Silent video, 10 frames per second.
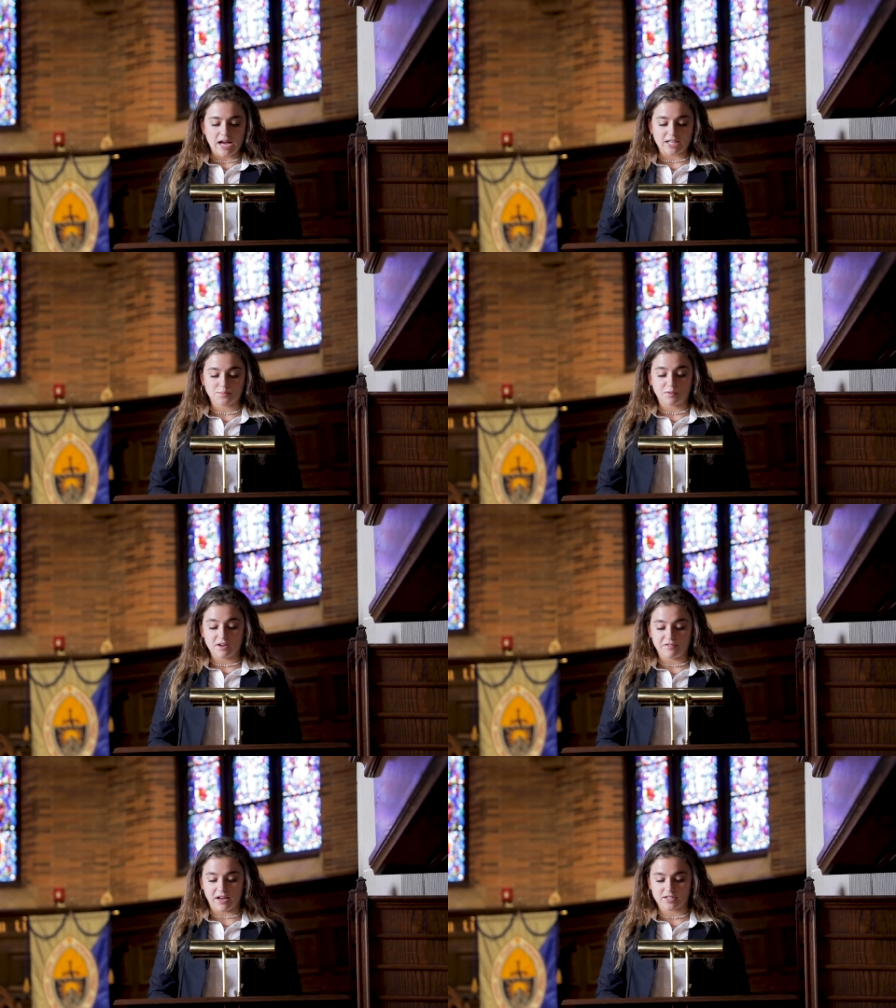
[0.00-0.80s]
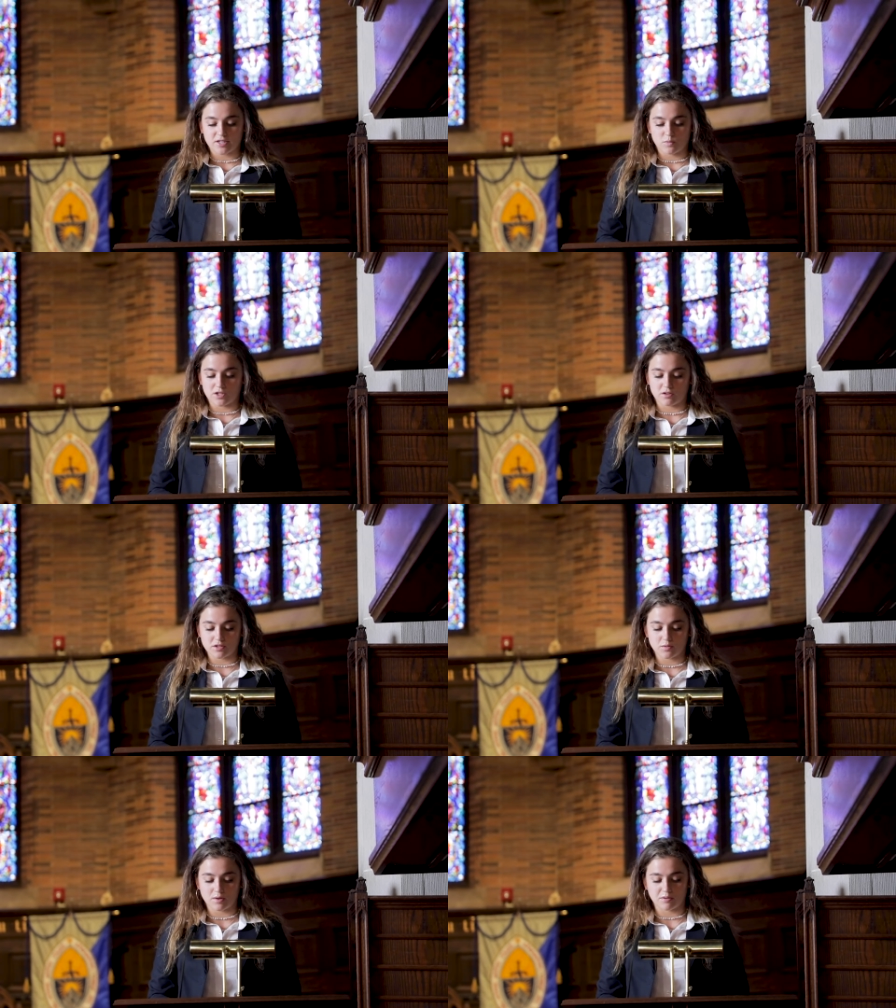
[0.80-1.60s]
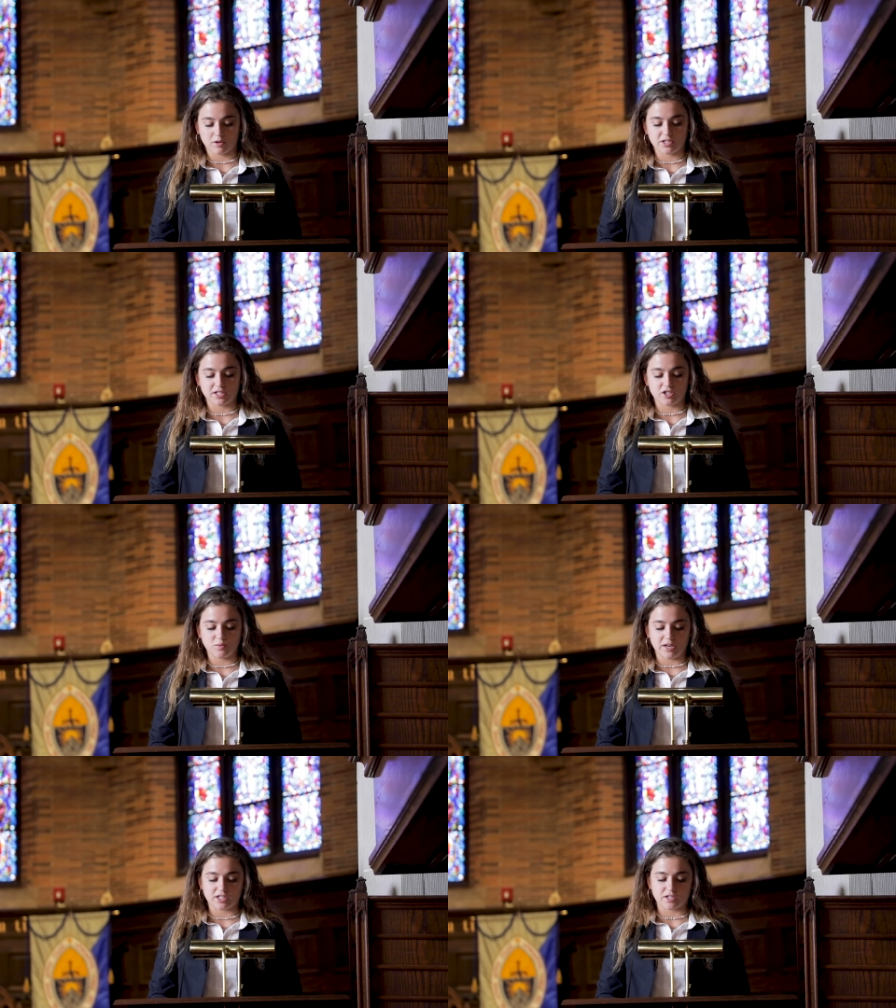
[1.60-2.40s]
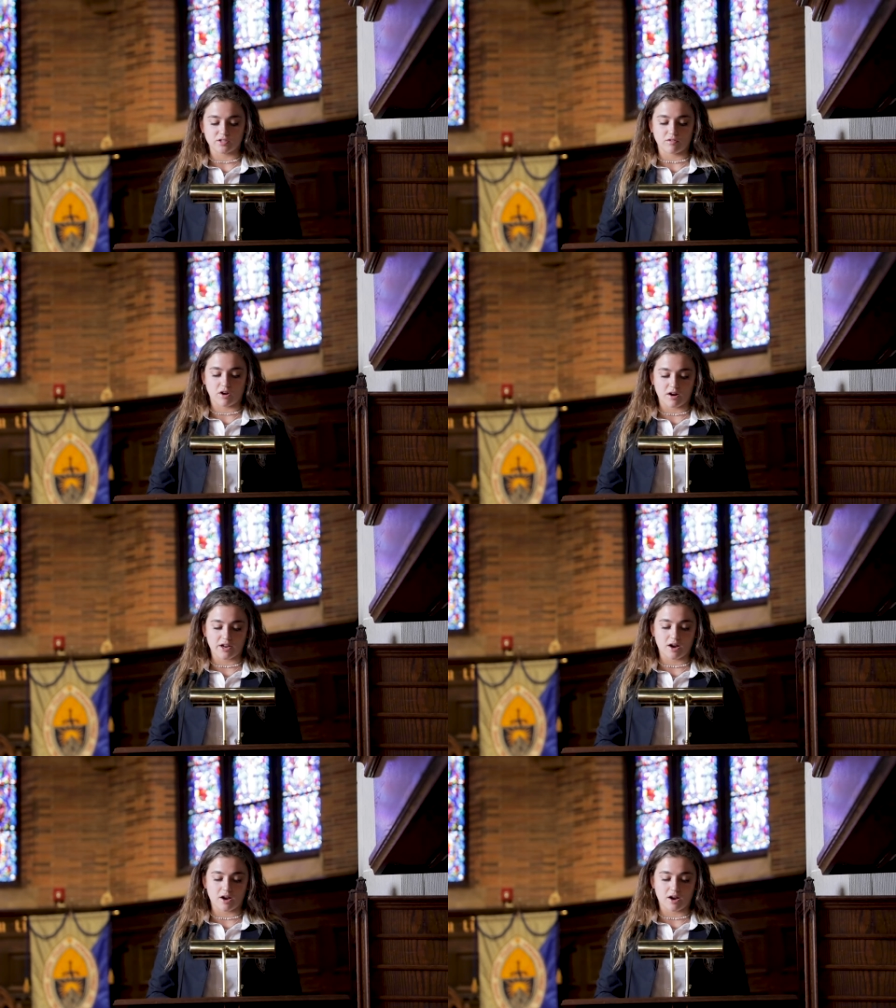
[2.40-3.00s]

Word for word: As prefects, we're told to approach situations regarding